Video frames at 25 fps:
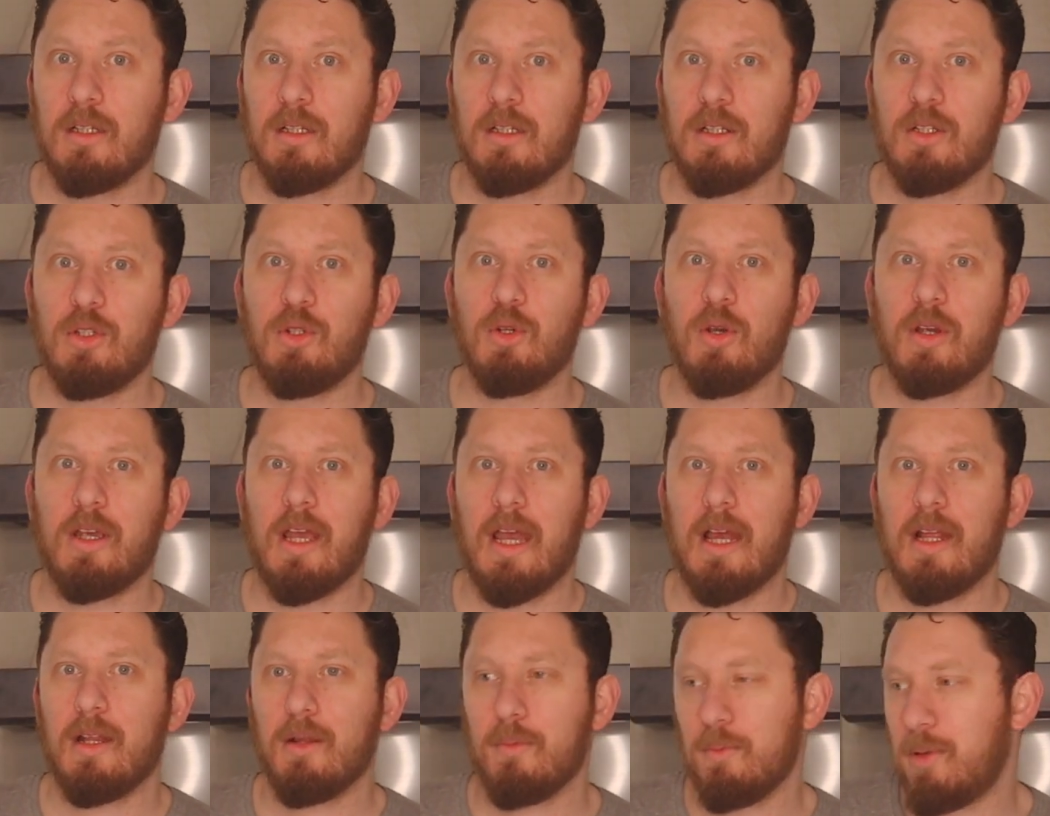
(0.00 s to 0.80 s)
You
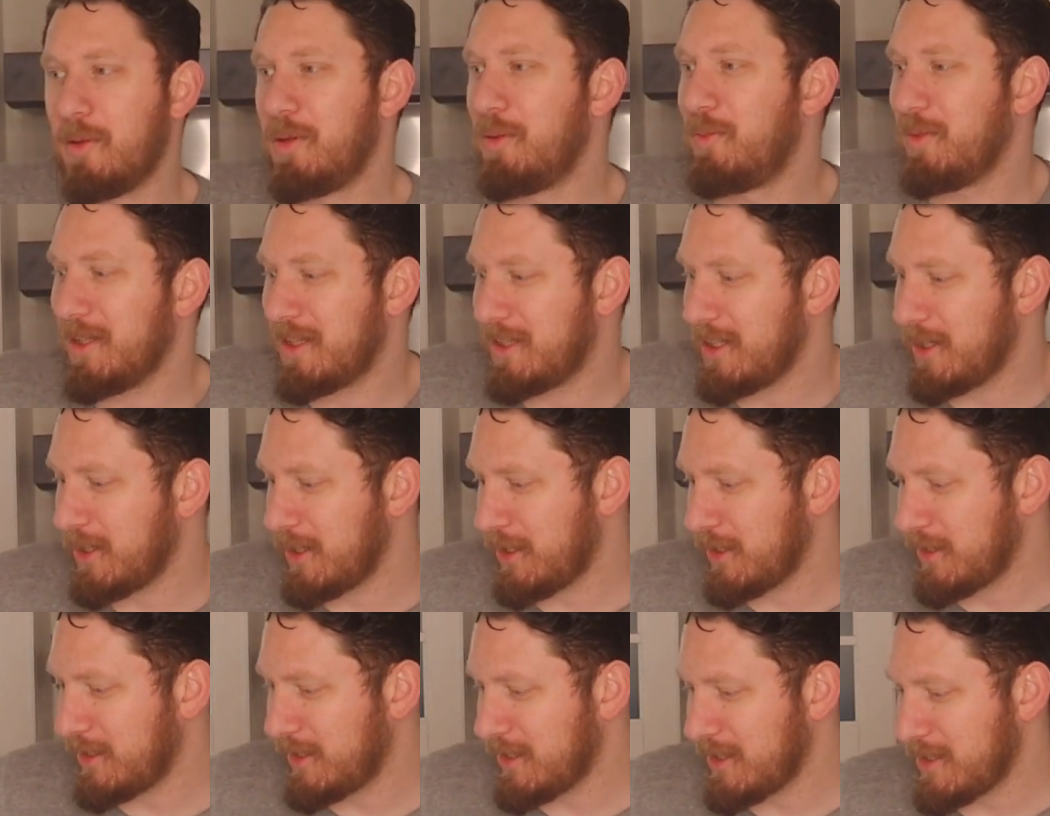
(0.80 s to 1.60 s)
can, but
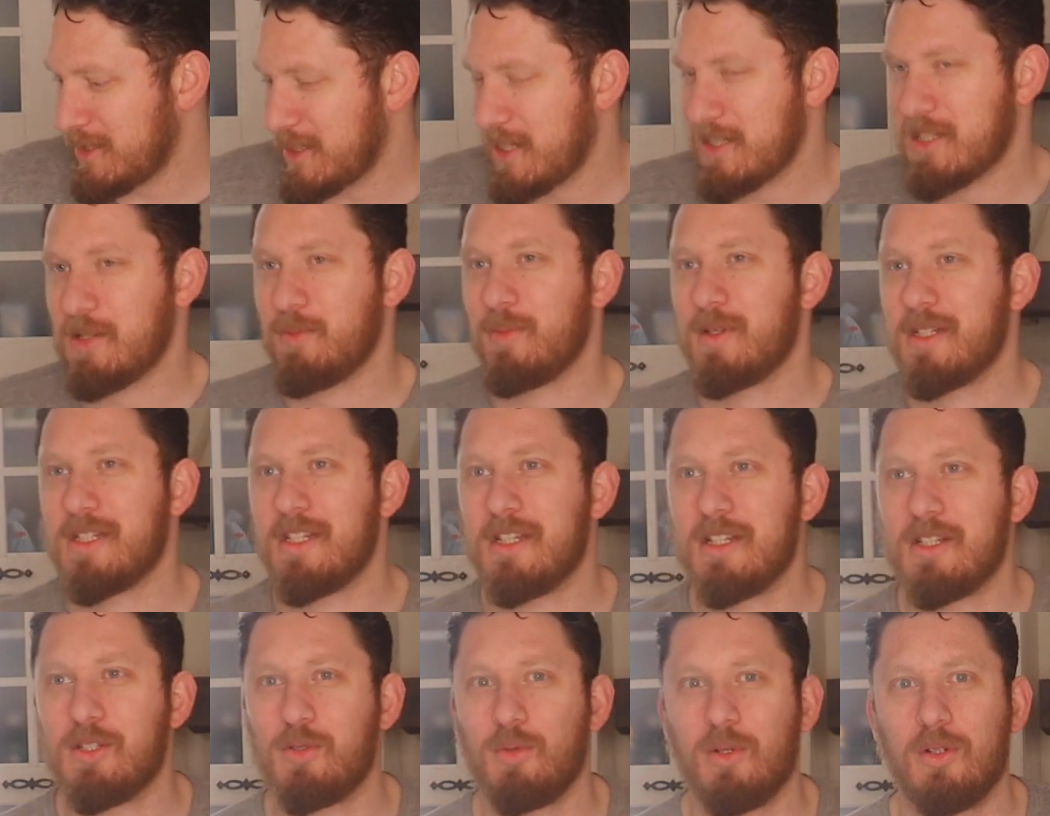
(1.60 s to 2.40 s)
the sesame
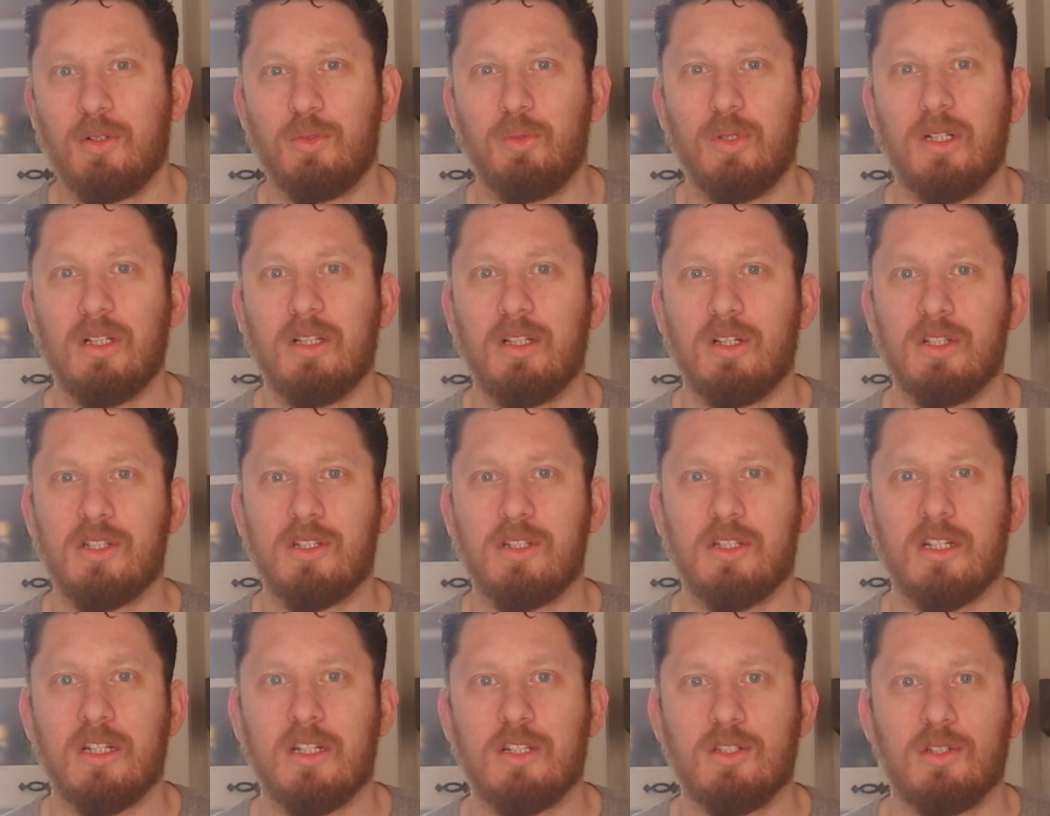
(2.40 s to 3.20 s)
seeds will not
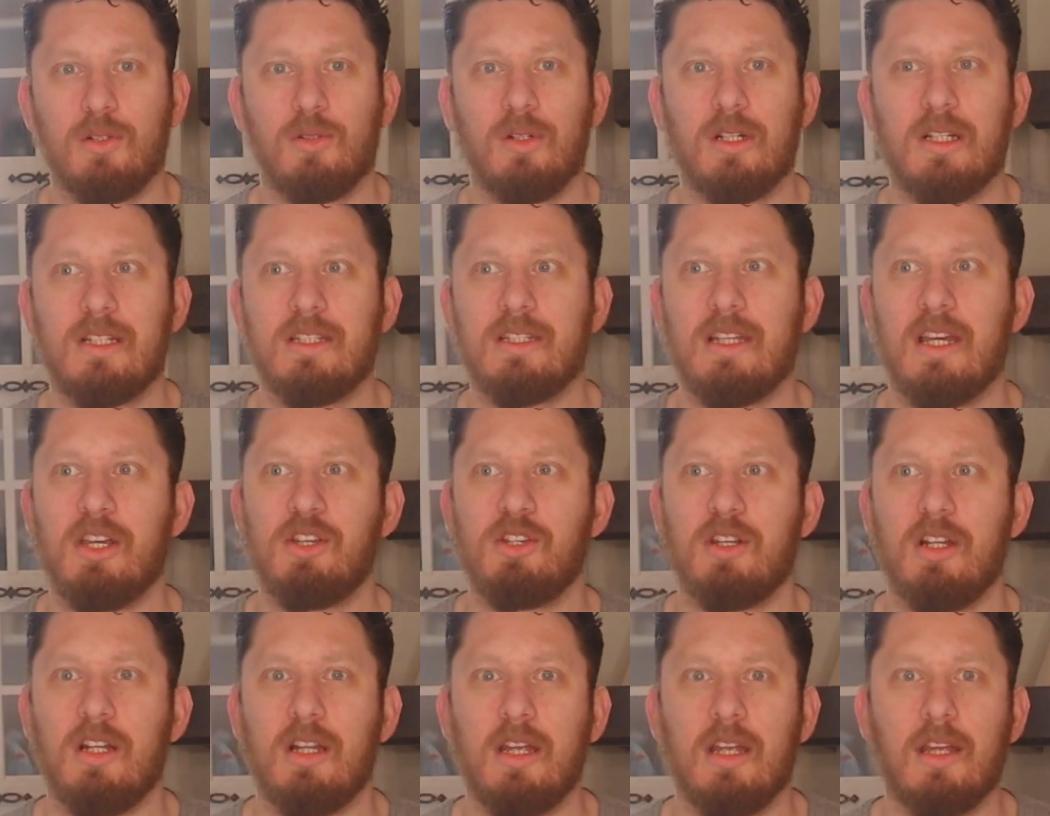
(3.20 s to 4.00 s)
stick. So
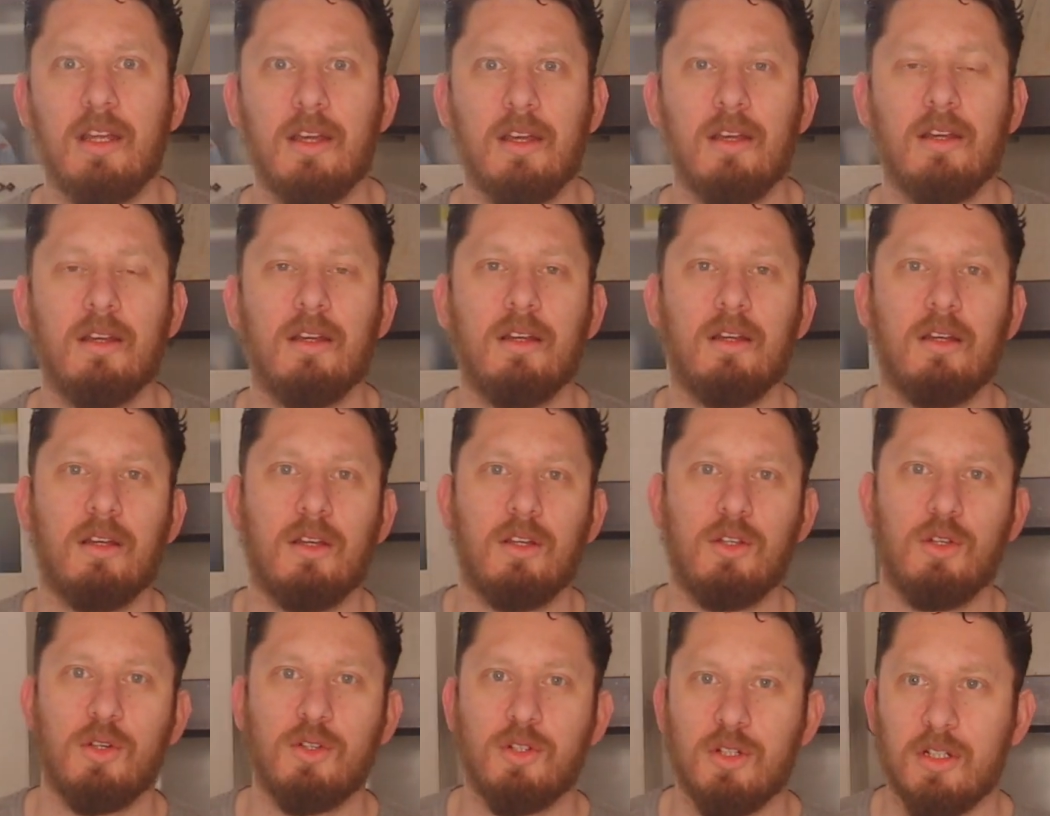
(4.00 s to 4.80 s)
essentially,
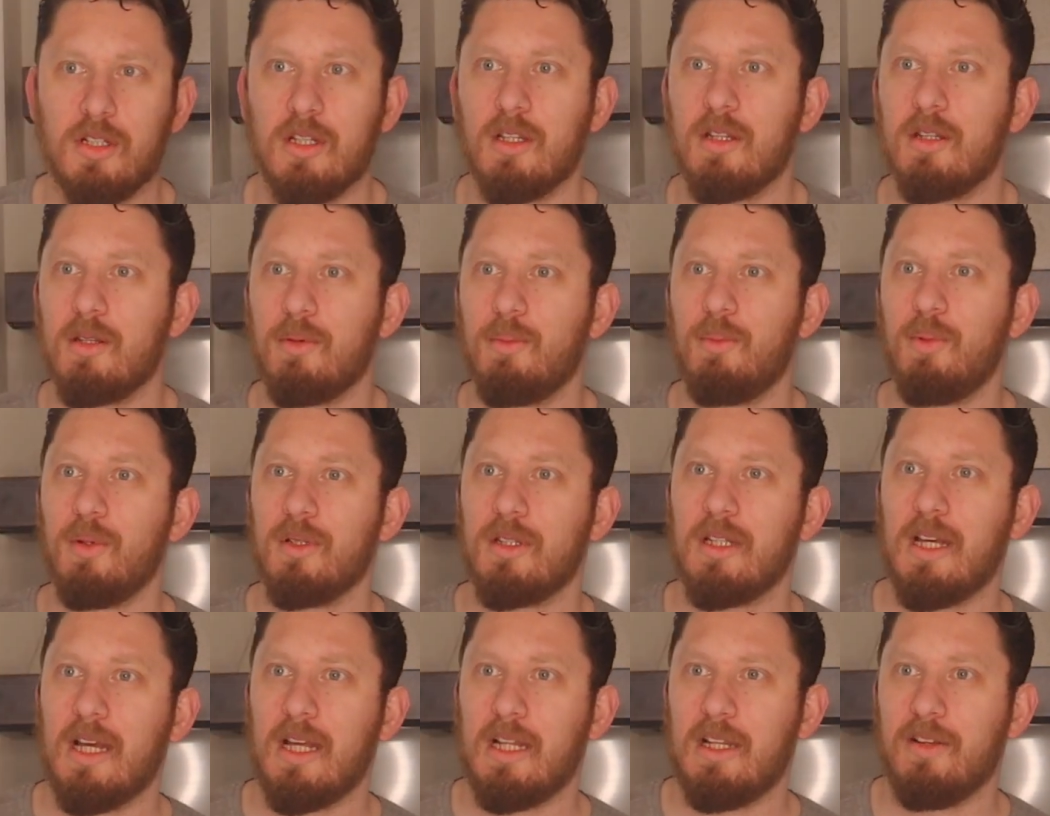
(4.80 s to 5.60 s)
you shouldn't
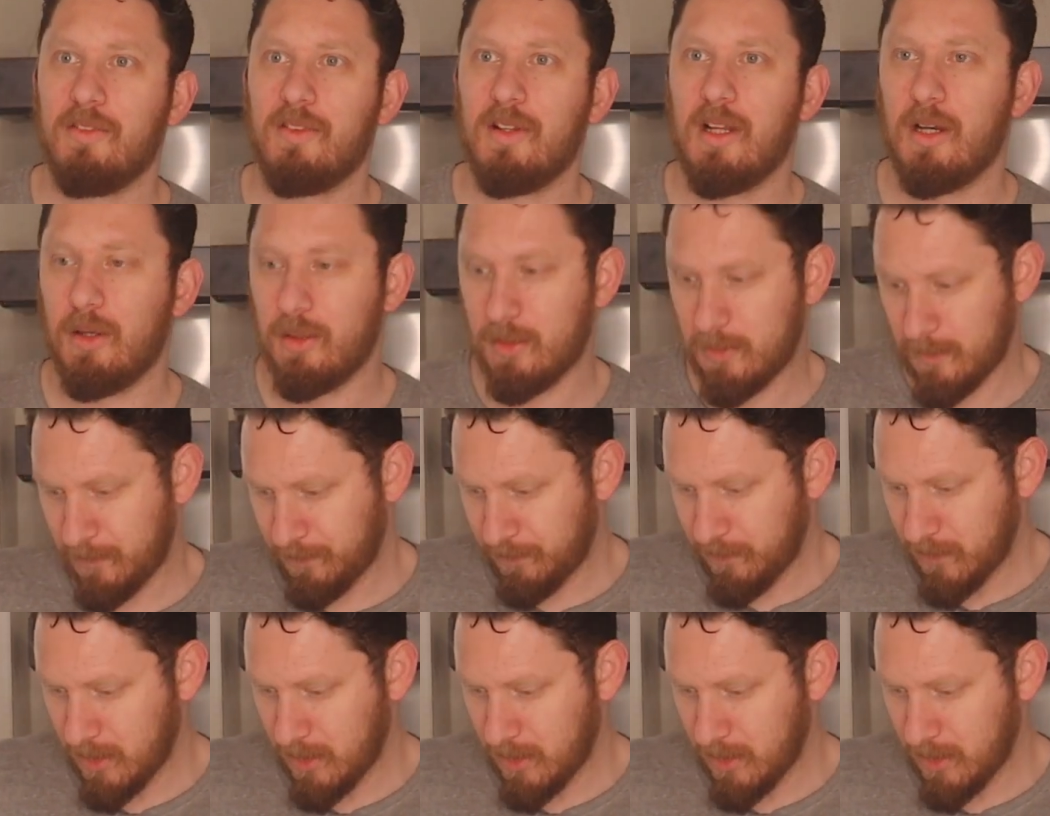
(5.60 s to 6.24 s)
put any flour. Okay.